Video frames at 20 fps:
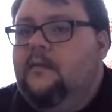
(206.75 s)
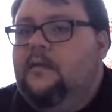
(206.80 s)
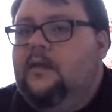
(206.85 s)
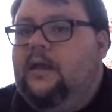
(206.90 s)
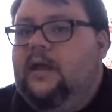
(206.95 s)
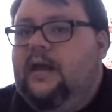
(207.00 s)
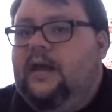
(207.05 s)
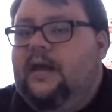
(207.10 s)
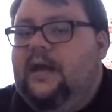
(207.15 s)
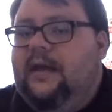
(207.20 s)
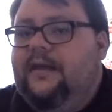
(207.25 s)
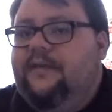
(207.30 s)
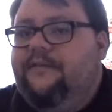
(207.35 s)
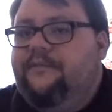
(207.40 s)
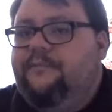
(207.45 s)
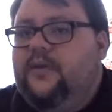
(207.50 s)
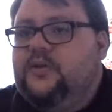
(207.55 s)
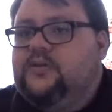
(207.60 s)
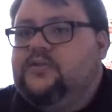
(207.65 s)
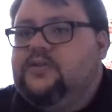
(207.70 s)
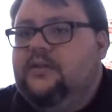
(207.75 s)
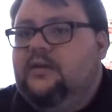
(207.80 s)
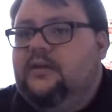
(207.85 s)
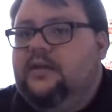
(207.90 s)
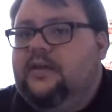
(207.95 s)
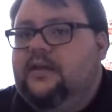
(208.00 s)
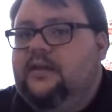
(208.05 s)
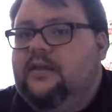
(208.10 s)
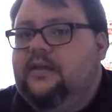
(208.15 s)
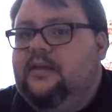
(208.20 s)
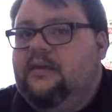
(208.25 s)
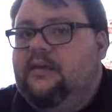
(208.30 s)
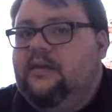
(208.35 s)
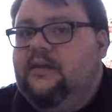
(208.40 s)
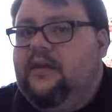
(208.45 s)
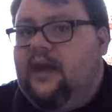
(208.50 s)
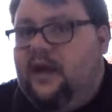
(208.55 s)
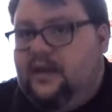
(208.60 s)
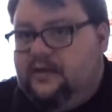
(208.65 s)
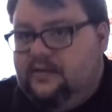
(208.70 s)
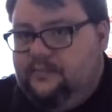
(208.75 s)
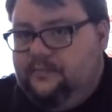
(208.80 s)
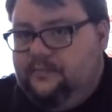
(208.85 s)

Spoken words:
I have personally not.